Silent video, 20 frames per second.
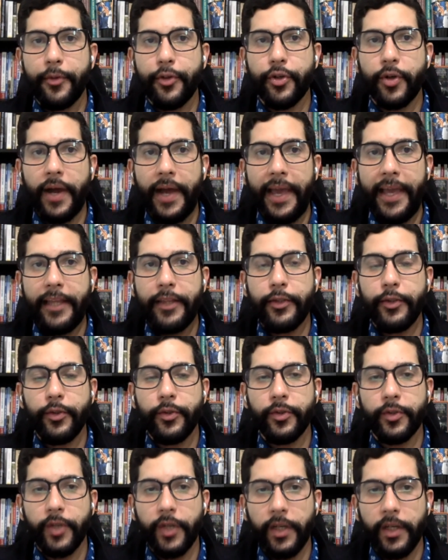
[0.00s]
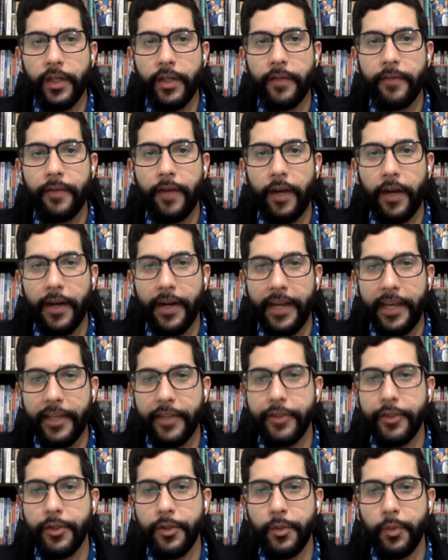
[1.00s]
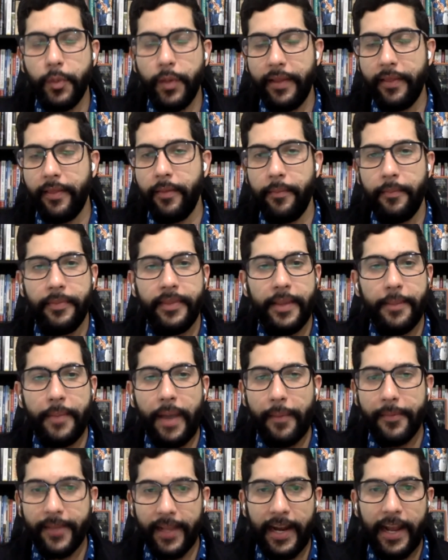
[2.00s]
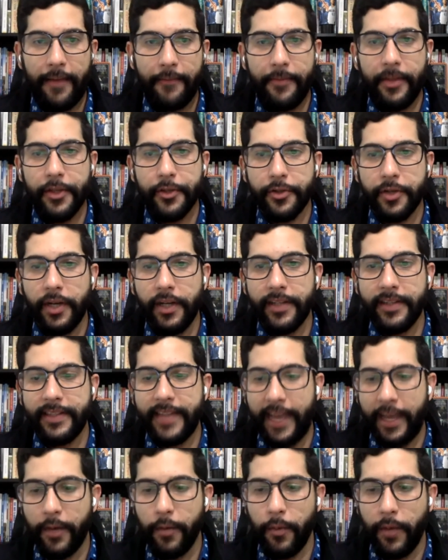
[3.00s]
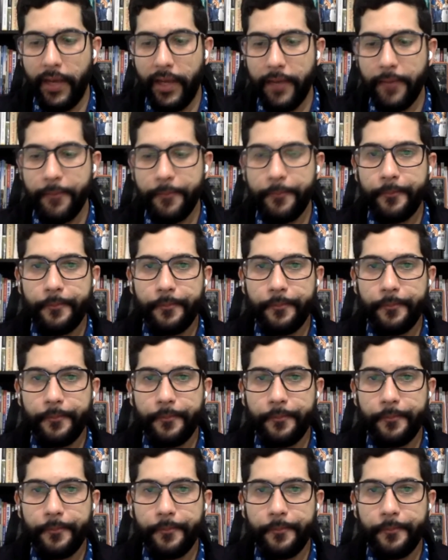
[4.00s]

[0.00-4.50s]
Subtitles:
trying to solve our issues with the maps that have been drawn that way.